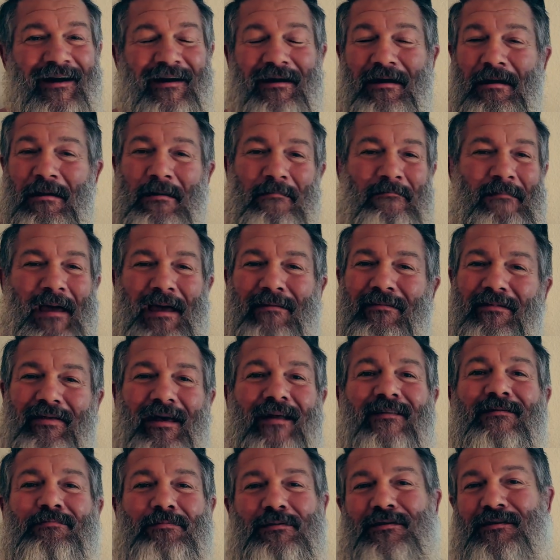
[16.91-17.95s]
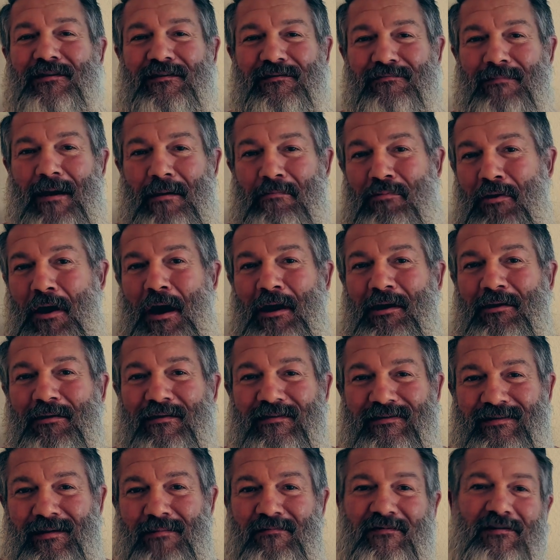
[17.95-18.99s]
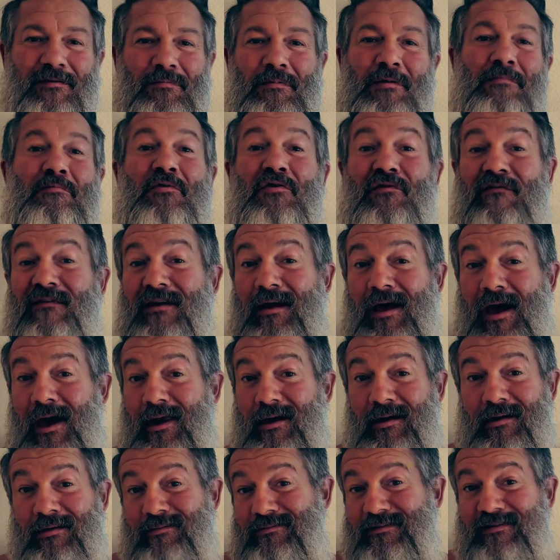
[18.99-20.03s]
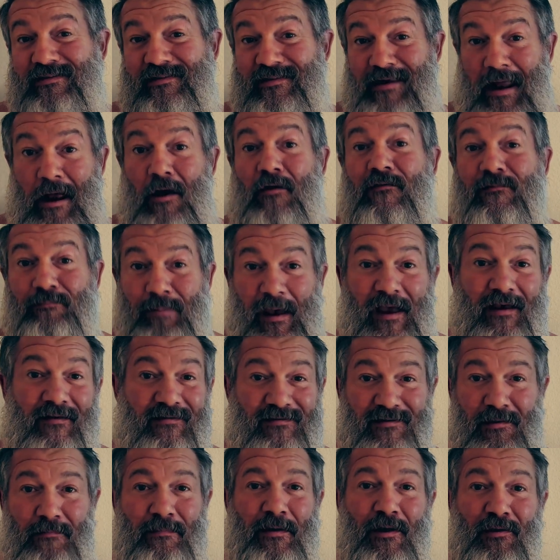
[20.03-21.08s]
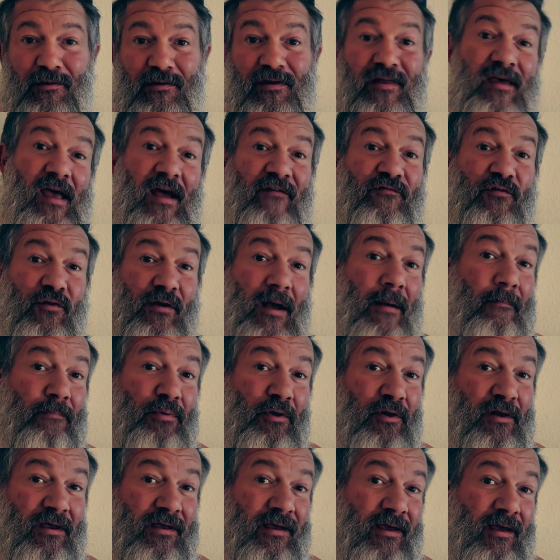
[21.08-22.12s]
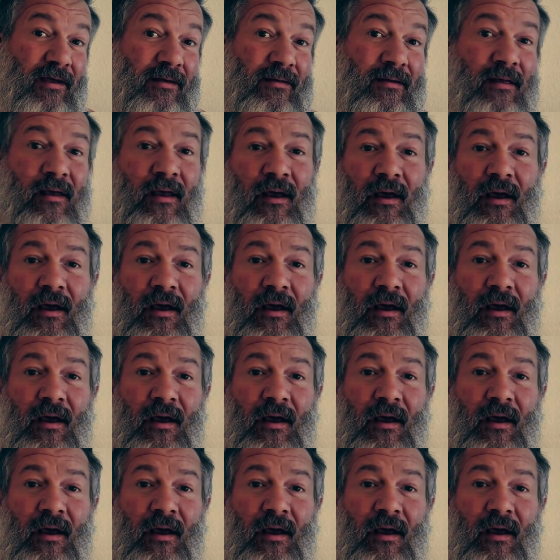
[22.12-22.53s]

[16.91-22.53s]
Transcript: And maybe that's because my progress seems to be moving at a snail's pace compared to the effort I'm putting in.